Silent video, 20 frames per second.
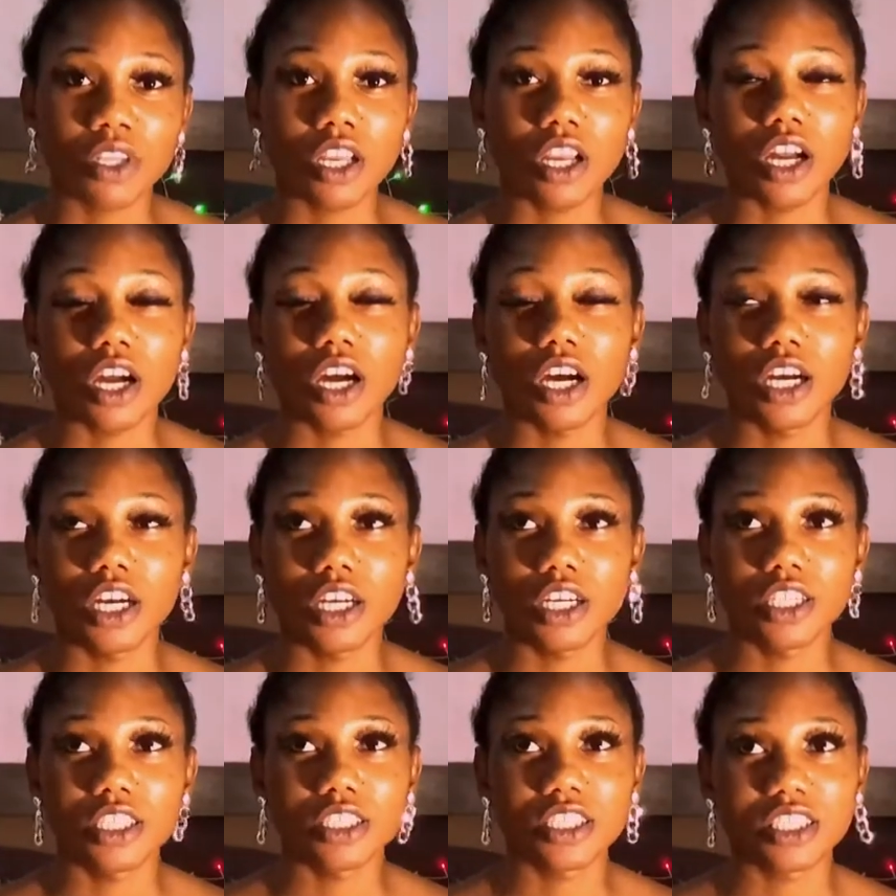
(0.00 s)

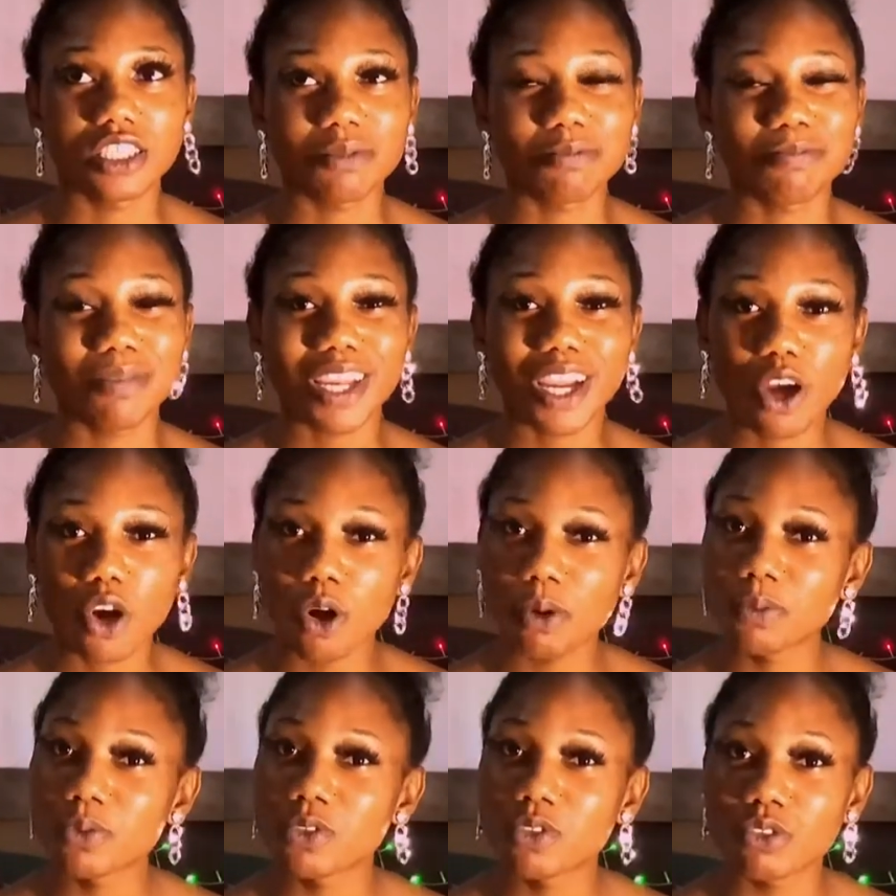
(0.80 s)
And
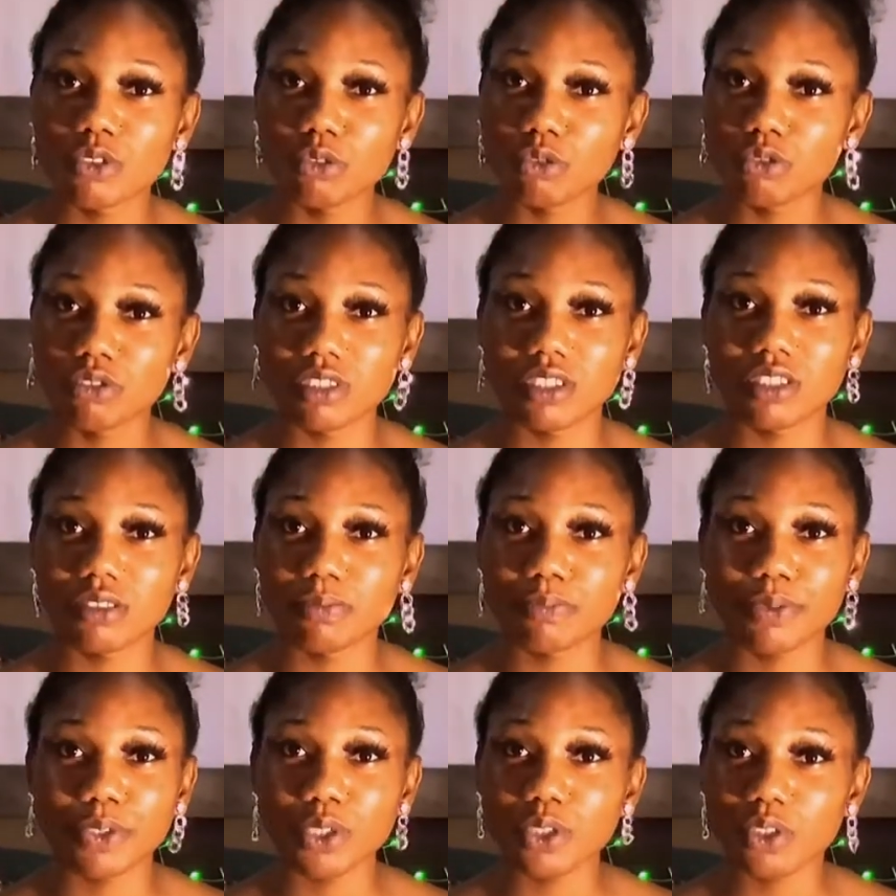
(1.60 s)
makeup tools,
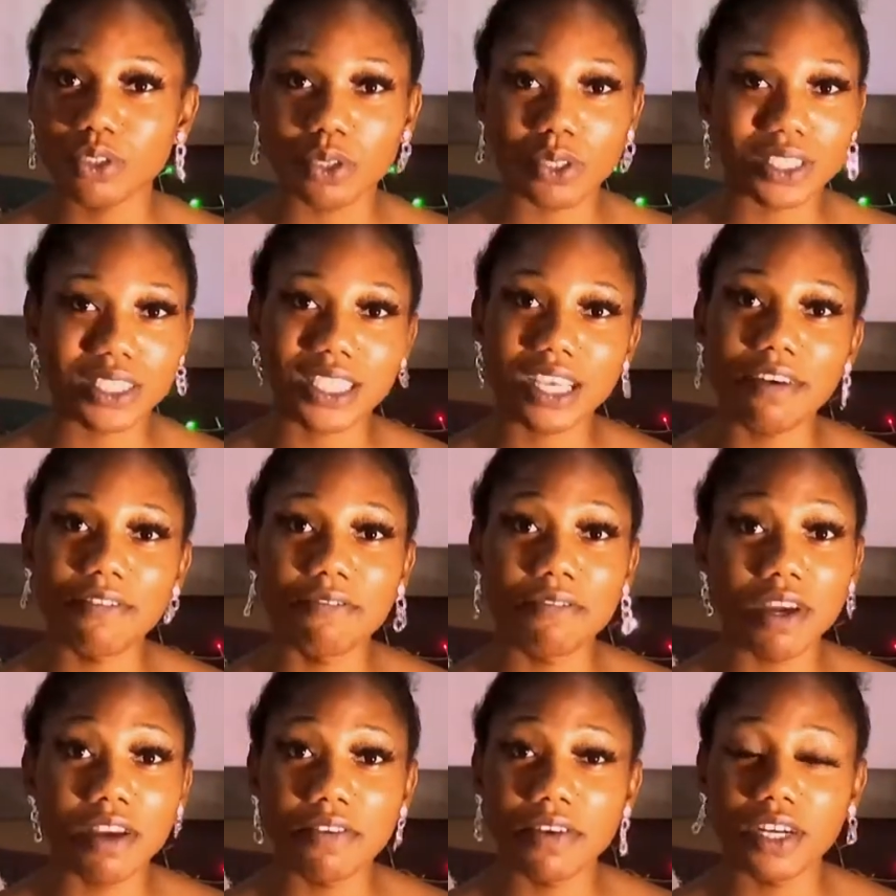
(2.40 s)
products are
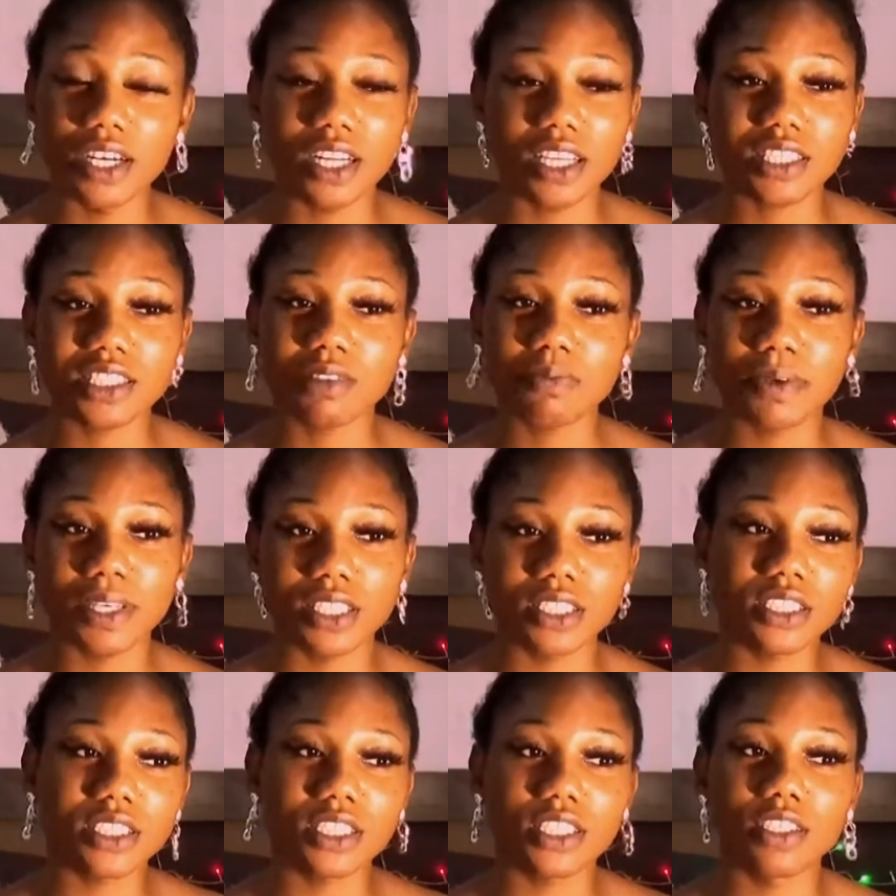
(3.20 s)
very
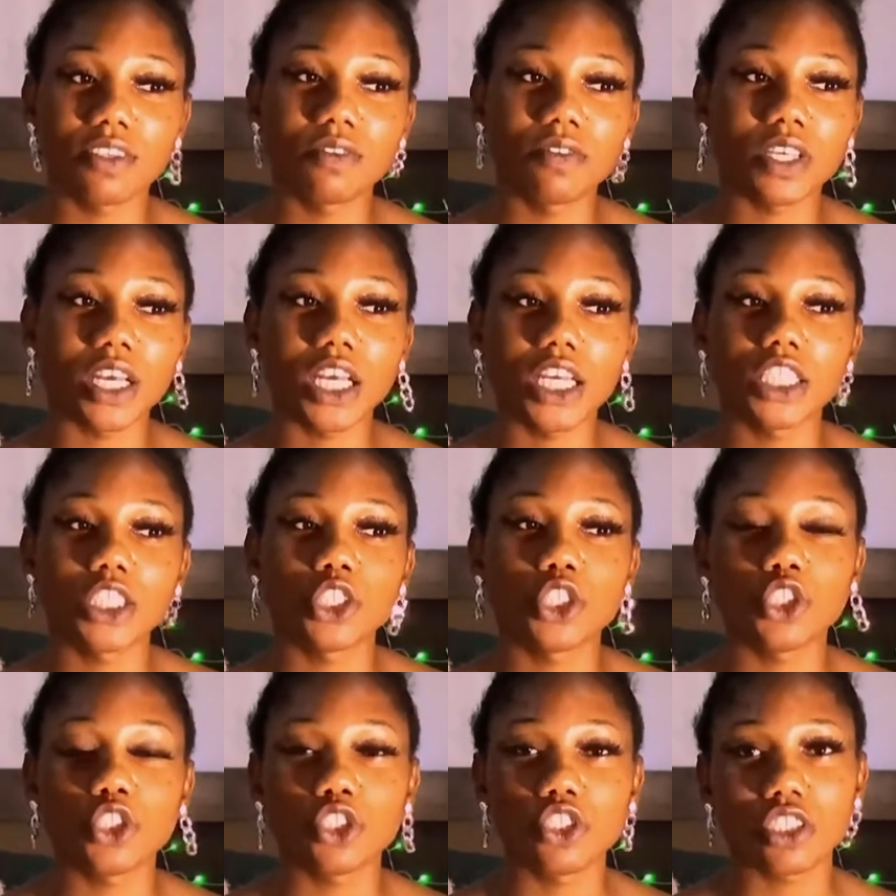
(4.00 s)
expensive,
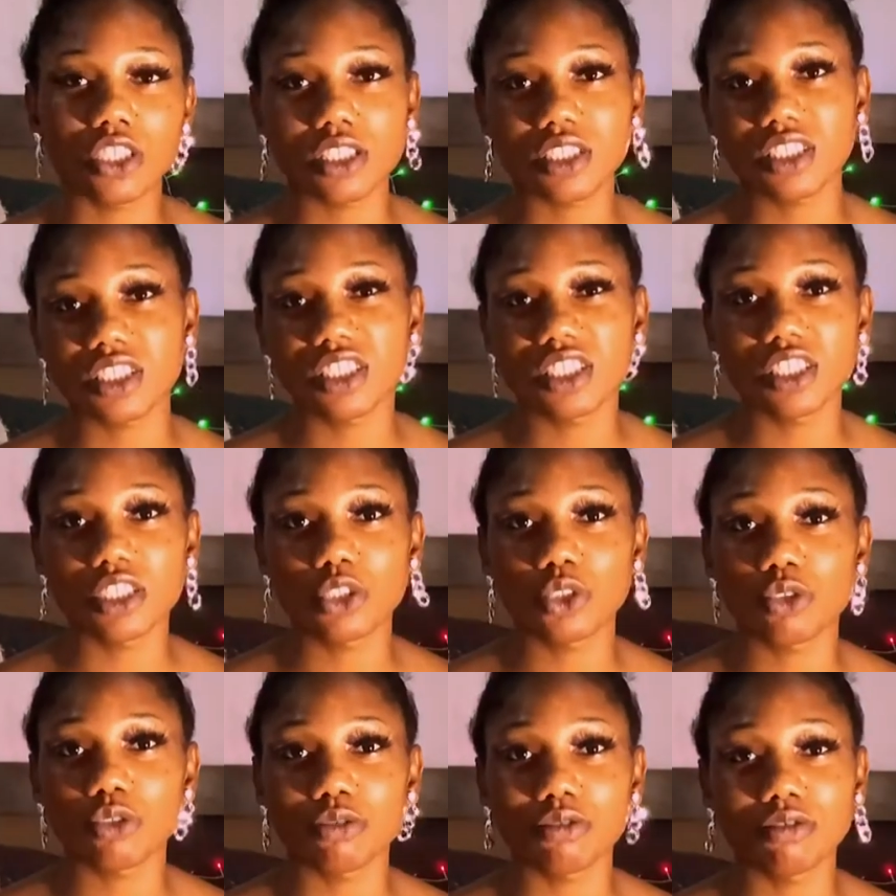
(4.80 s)
and you just need
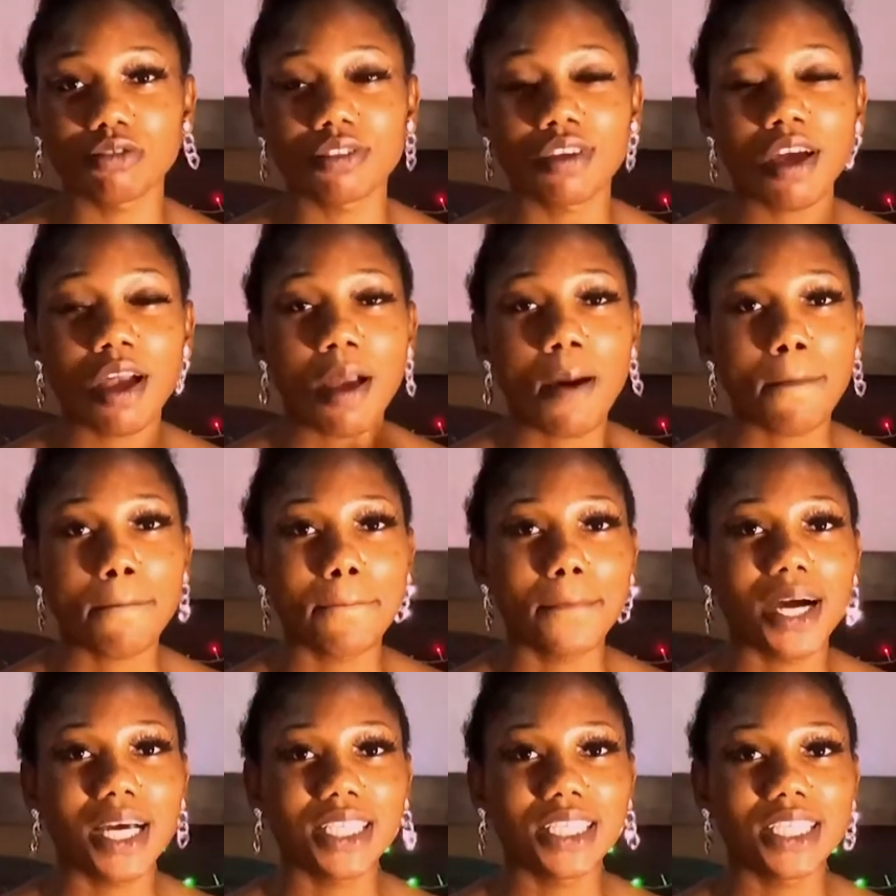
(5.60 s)
to
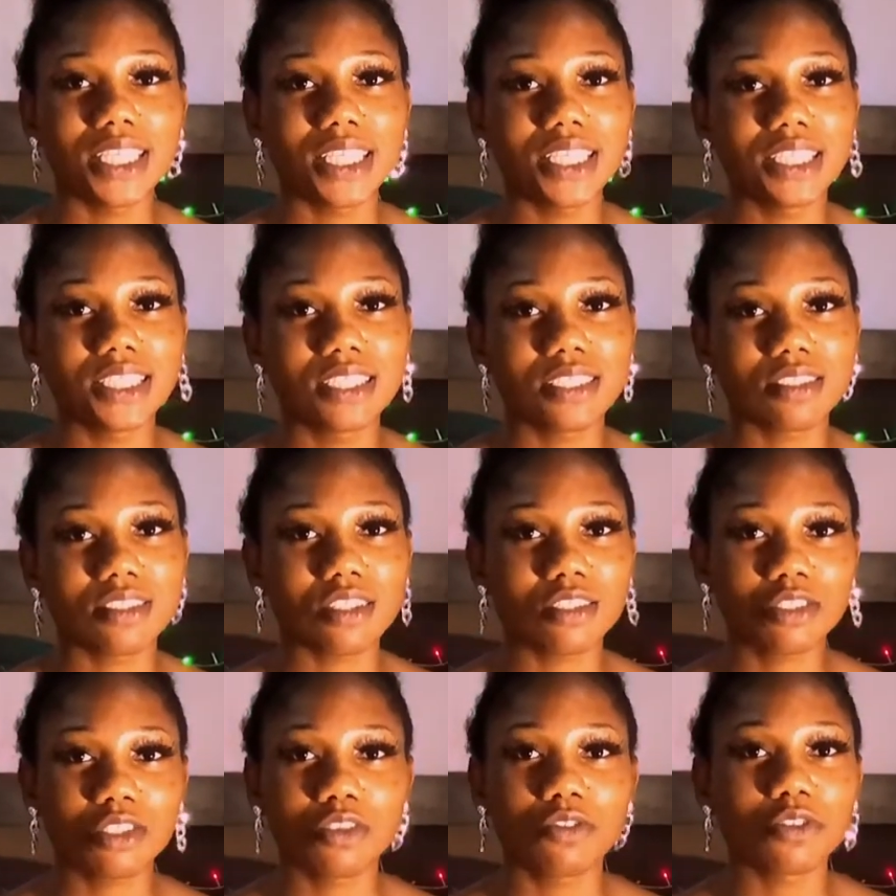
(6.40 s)
manage,
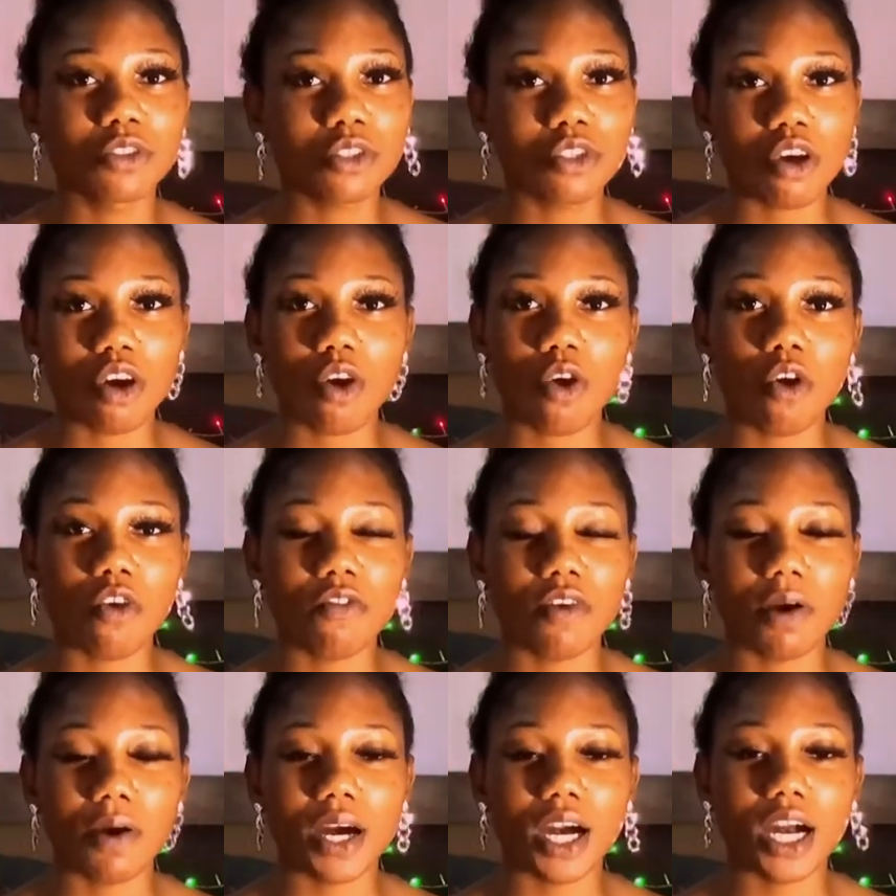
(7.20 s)
not to even talk of
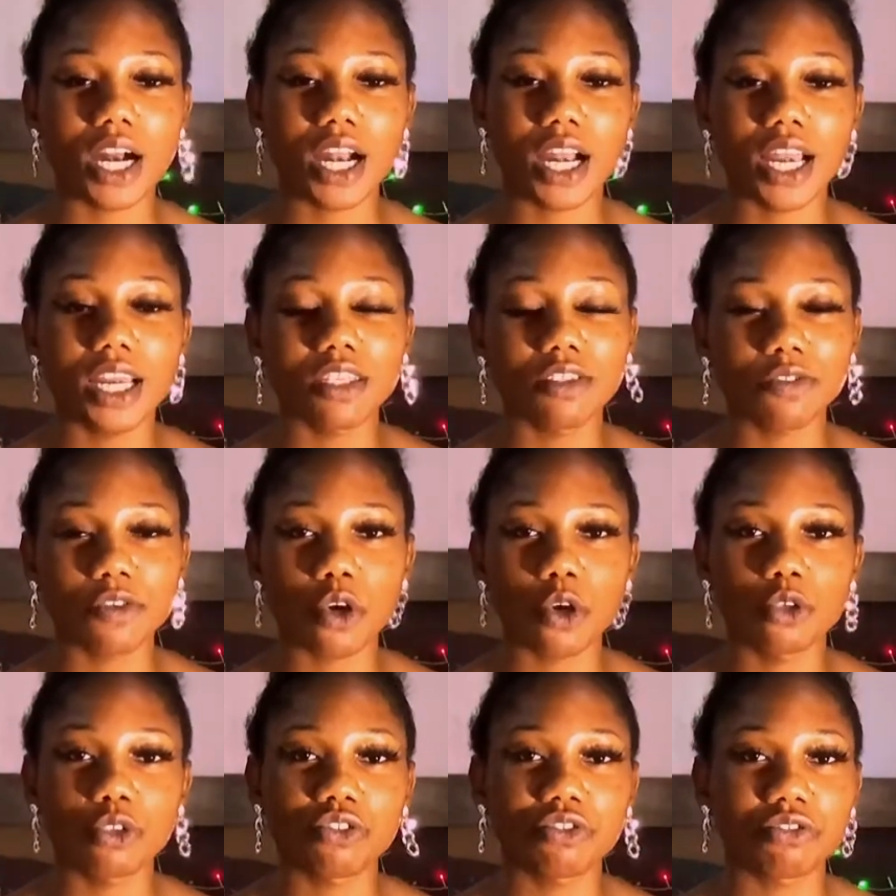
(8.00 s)
our kind of
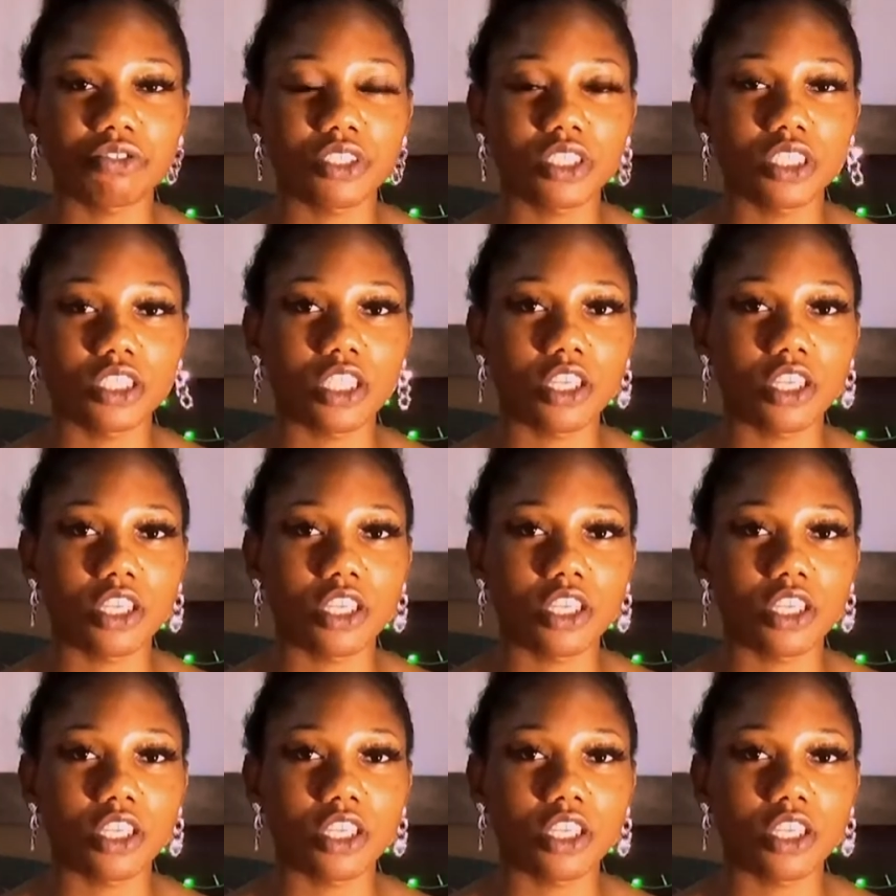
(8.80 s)
country.